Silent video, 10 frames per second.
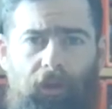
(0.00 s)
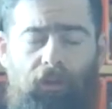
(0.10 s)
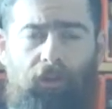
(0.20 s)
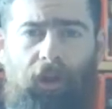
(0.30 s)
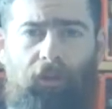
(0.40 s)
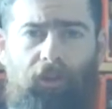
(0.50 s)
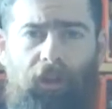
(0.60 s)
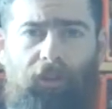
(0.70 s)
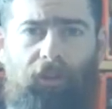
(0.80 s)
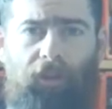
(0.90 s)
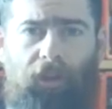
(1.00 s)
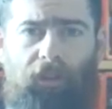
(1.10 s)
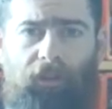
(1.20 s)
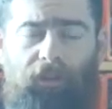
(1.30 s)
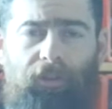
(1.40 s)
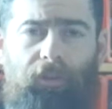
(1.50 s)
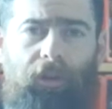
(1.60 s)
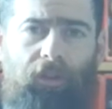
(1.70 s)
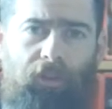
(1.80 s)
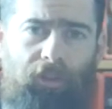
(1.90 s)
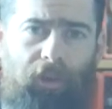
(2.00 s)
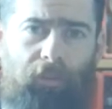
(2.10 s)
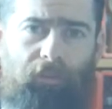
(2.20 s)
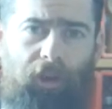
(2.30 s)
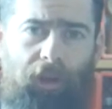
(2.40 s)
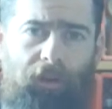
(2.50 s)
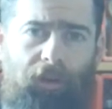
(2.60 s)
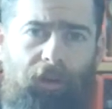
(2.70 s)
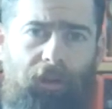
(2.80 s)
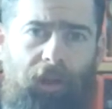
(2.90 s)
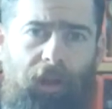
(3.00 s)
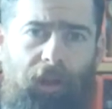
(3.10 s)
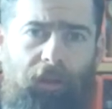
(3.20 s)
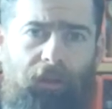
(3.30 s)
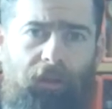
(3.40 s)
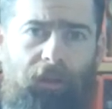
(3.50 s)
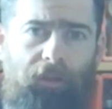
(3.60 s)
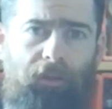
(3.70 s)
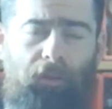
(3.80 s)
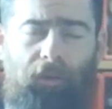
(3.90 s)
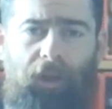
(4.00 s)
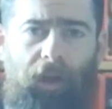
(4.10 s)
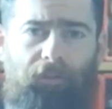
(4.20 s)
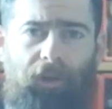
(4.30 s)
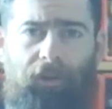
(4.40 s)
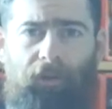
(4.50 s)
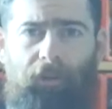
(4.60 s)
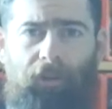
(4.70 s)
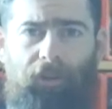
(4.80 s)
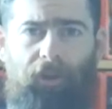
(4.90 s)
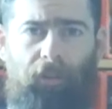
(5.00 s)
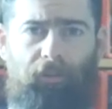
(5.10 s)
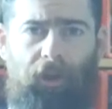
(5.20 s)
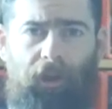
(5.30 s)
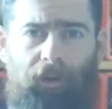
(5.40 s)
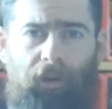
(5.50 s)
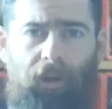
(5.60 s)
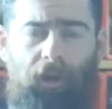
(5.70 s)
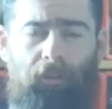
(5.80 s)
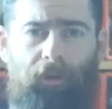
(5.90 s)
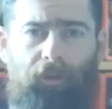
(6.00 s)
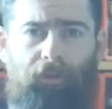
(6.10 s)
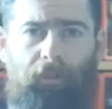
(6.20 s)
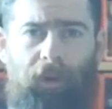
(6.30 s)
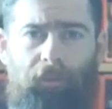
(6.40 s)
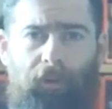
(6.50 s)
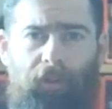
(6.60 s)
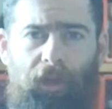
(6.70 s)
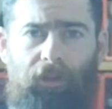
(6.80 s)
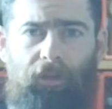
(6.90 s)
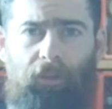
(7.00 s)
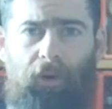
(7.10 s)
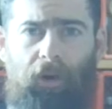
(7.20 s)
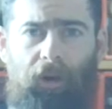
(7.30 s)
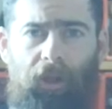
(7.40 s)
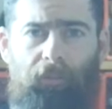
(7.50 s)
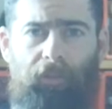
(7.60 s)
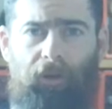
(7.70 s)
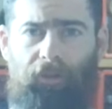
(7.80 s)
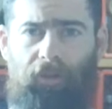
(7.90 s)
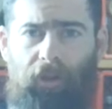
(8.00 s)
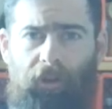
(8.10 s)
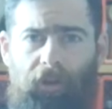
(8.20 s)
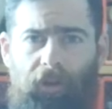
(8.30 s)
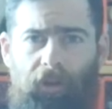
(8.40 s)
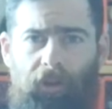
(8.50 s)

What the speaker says: So now it's not the thing that you're doing is the subject, and you are the object doing the subject, but you remember that you are a person